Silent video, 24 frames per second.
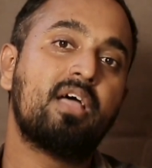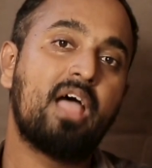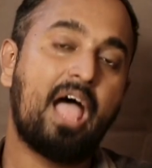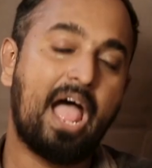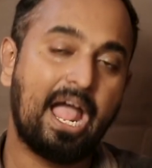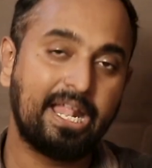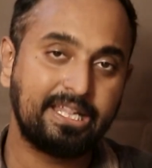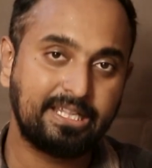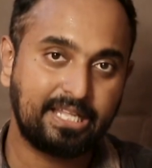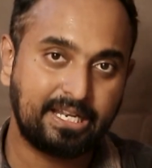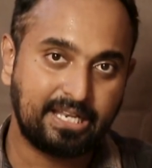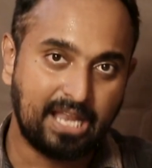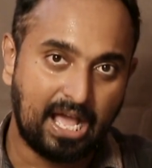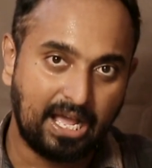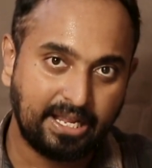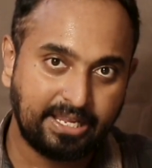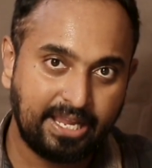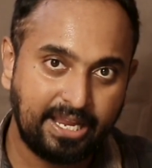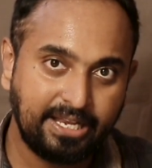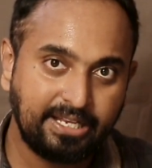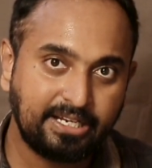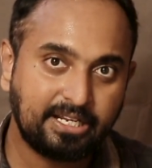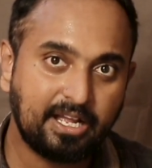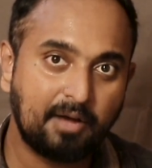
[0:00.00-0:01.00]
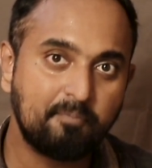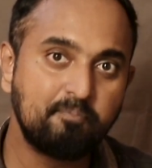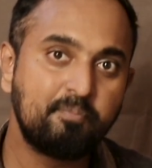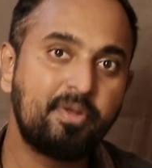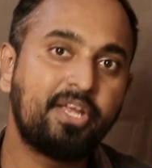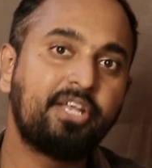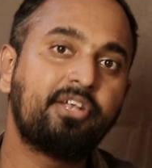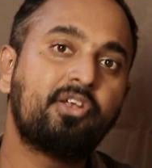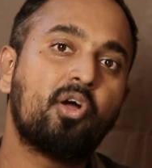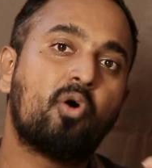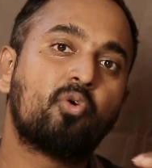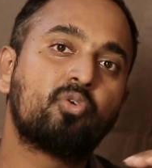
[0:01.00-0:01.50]
and then again
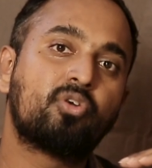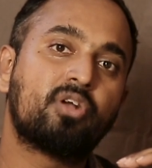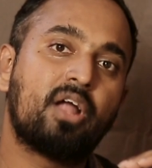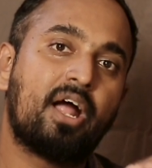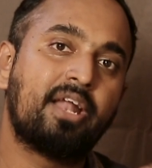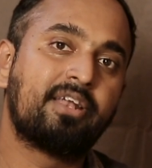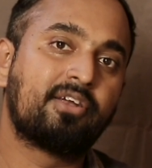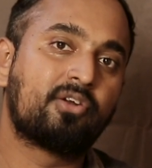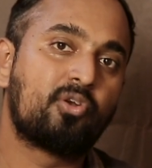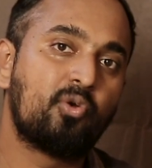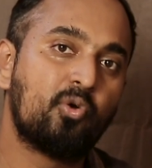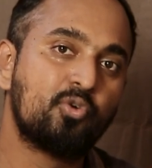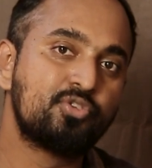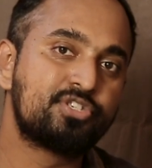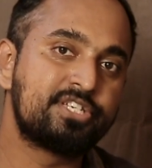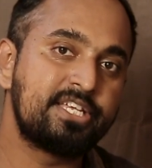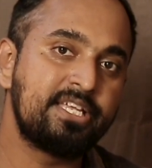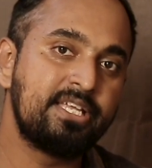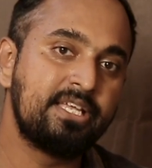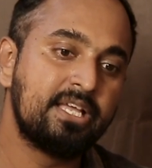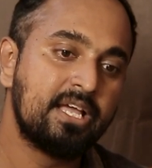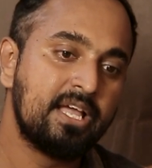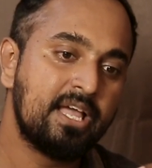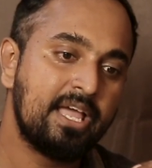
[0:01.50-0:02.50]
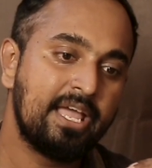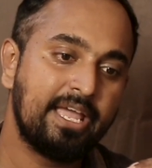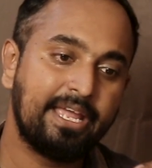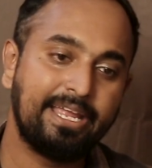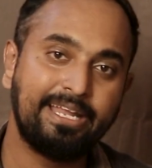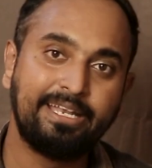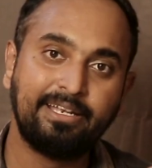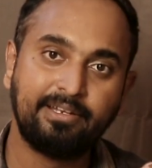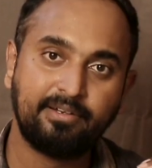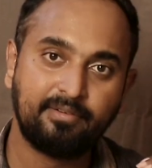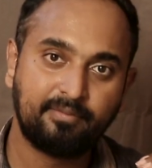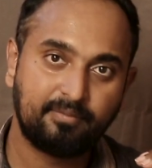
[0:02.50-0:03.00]
coming down and closing
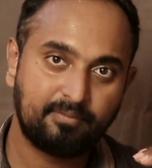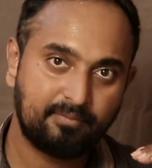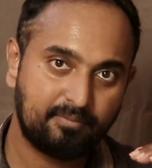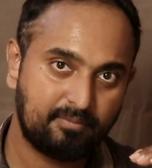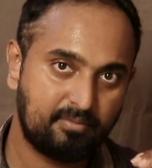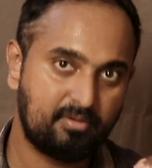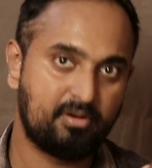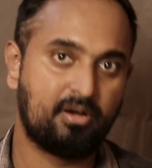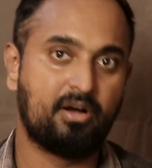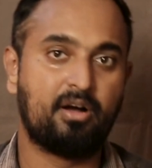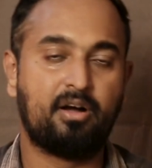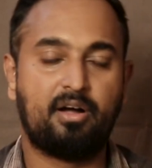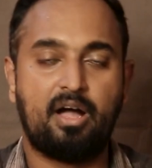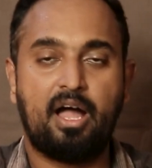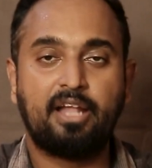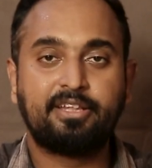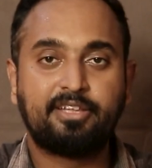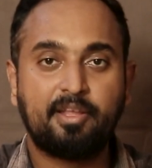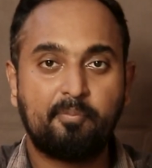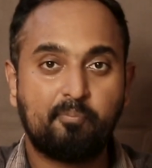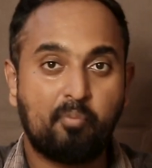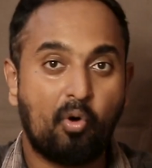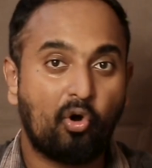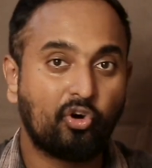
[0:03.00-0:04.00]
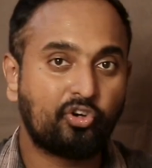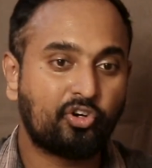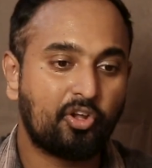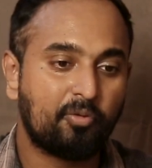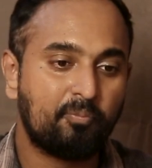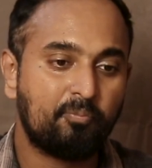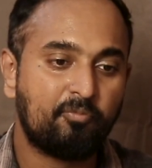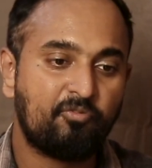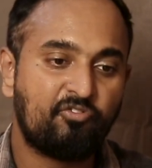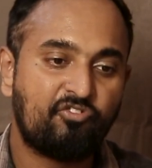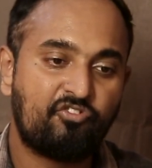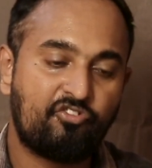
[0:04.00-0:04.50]
in at the
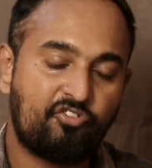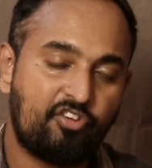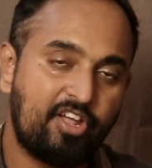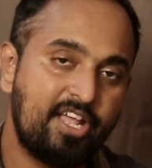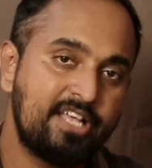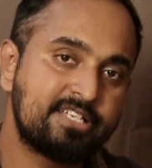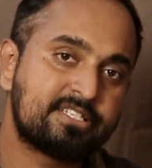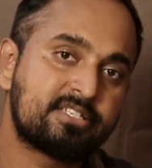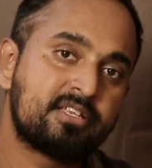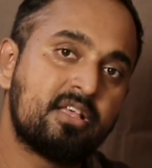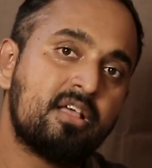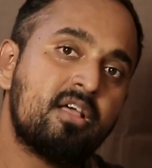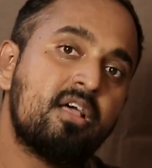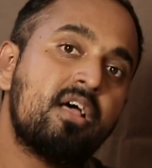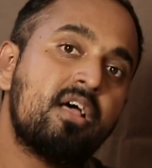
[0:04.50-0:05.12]
bottom face.